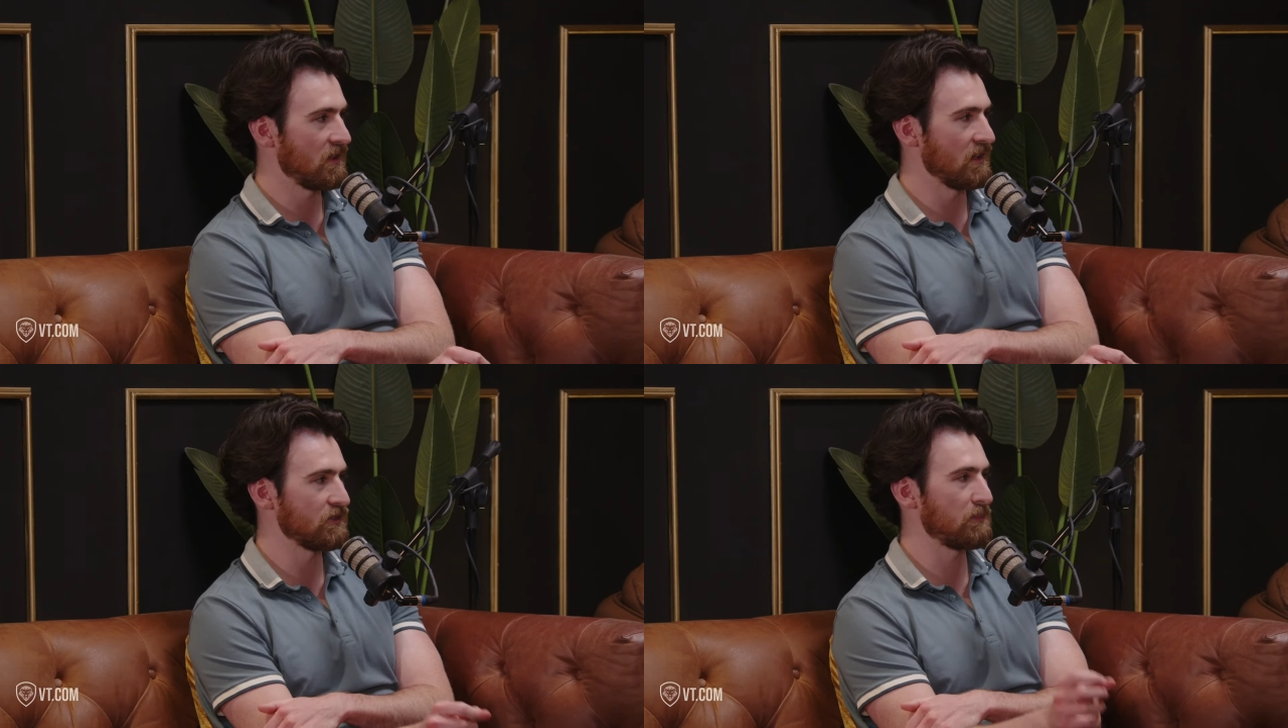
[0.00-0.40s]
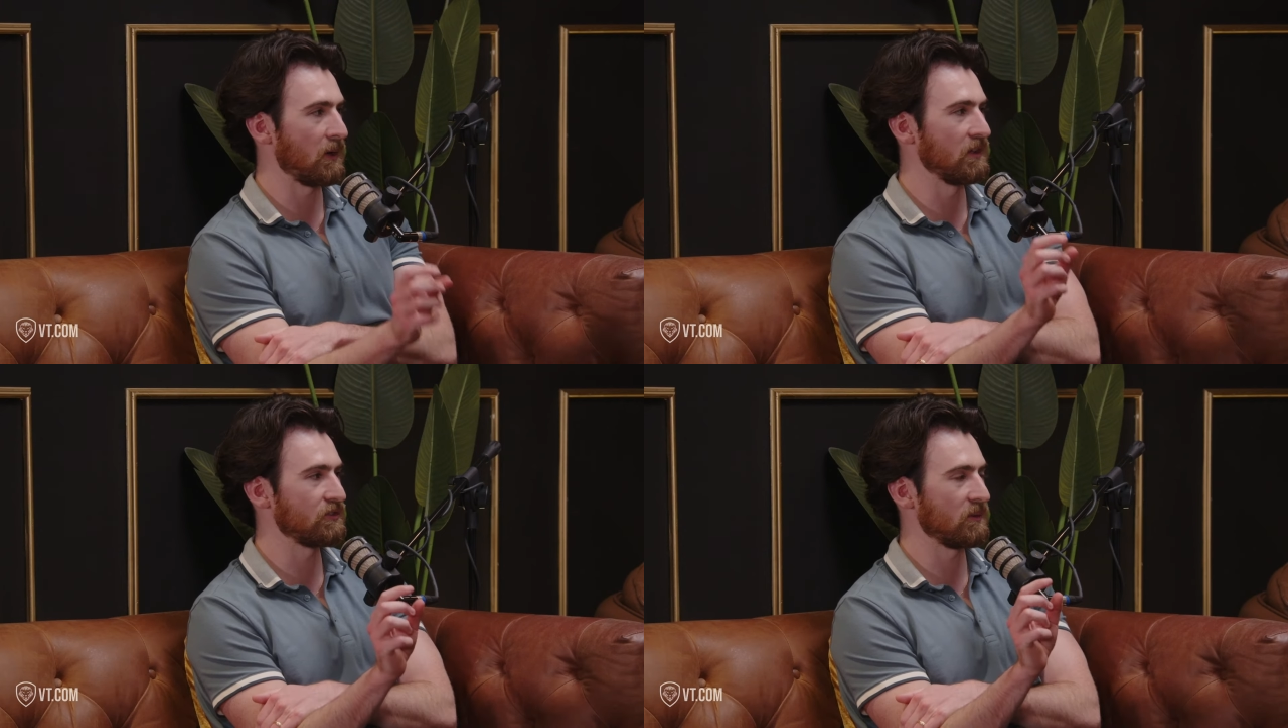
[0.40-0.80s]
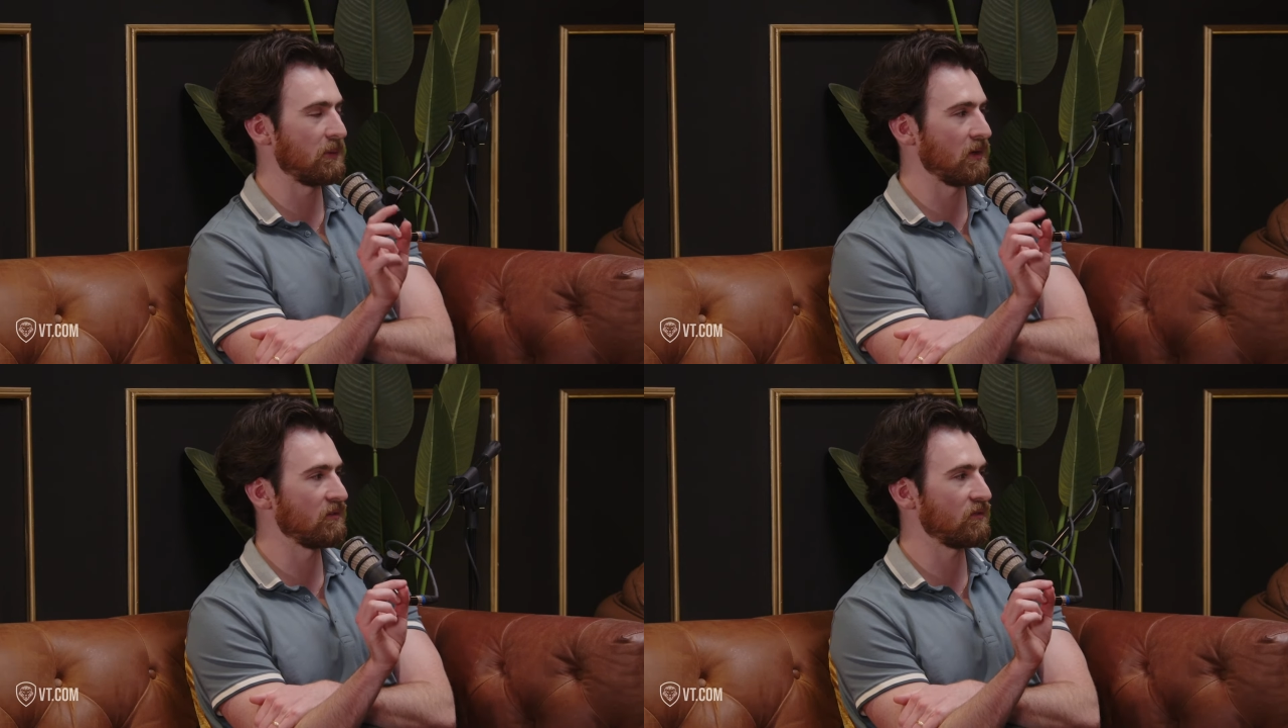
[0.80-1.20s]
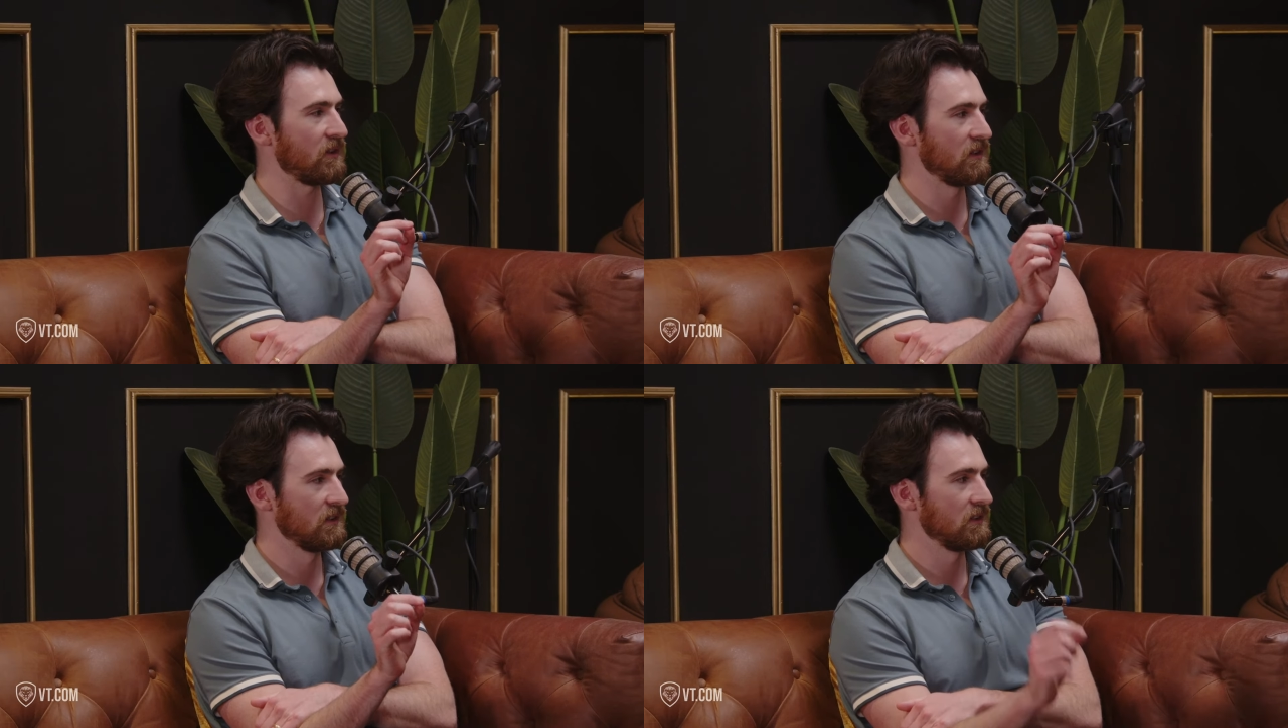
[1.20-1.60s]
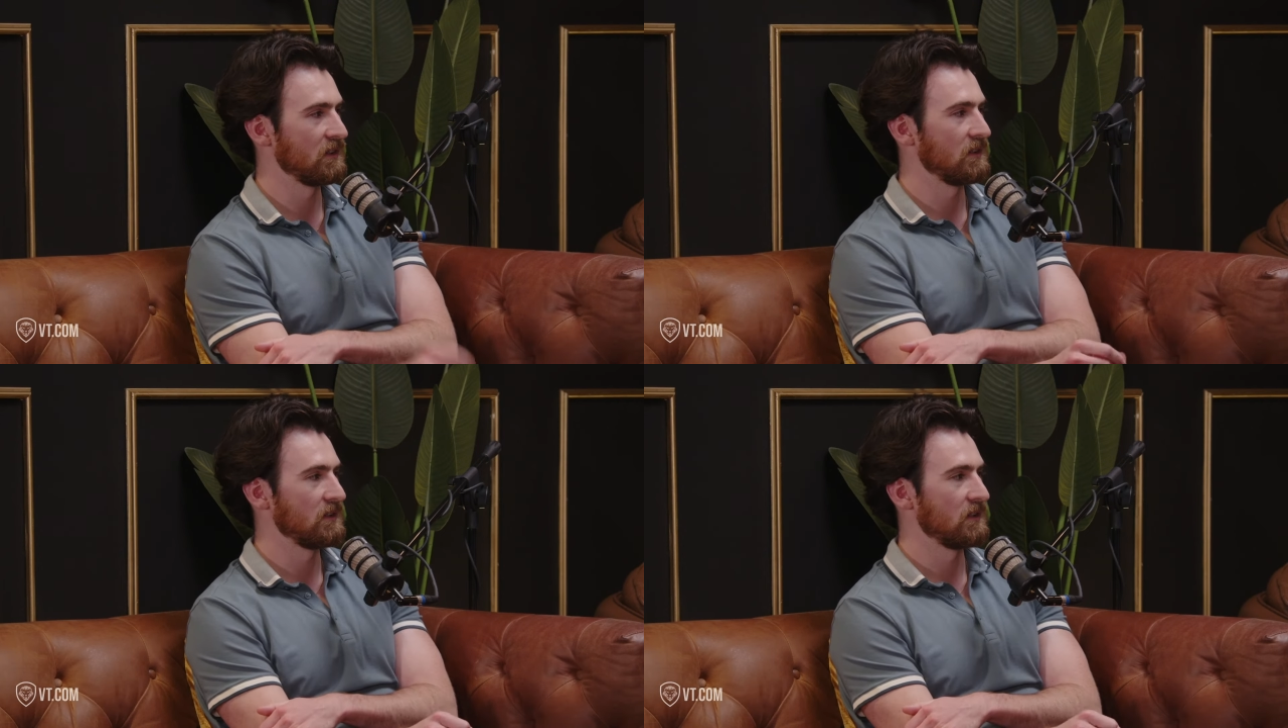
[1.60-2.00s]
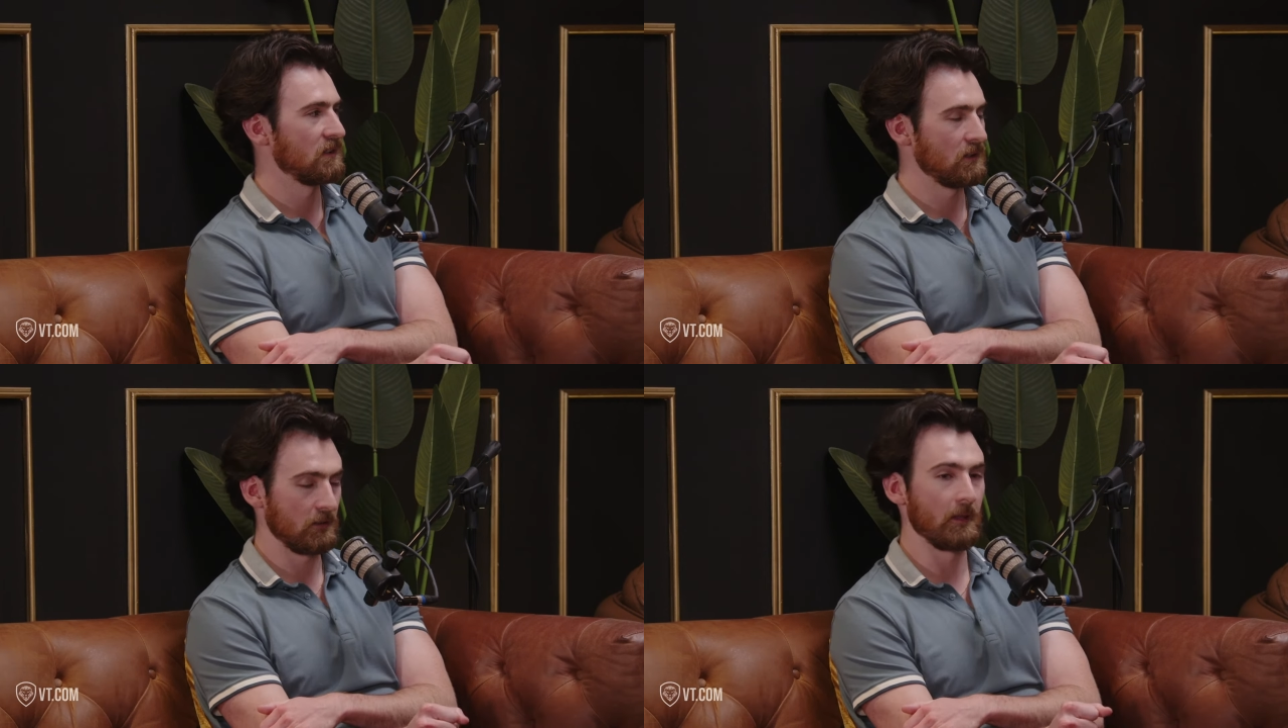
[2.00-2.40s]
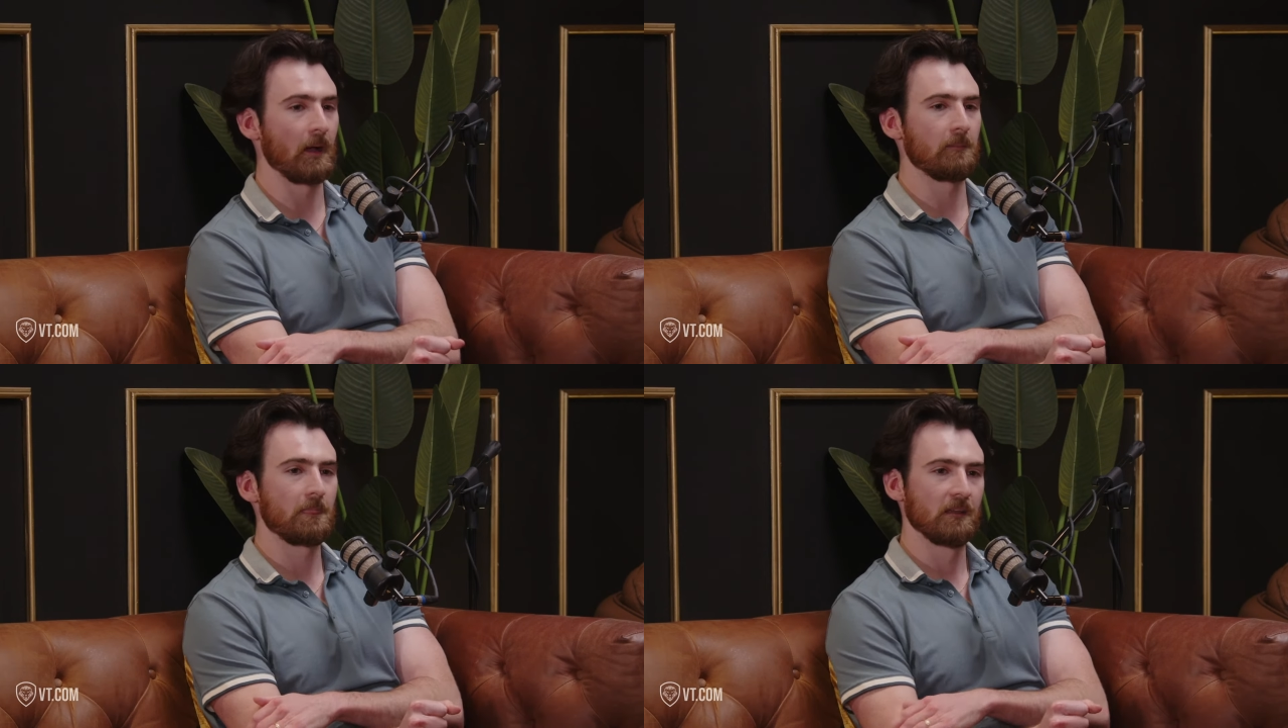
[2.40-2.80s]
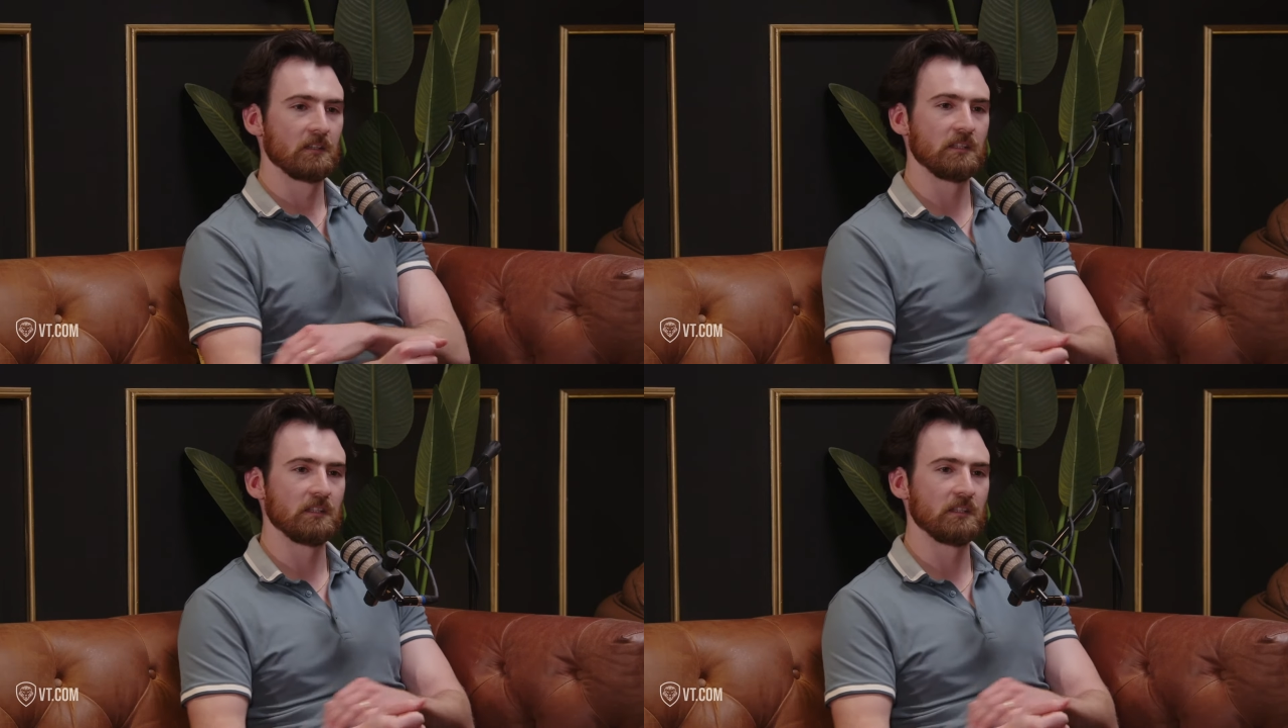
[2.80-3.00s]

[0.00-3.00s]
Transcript: Would CISA count as an intelligence agency?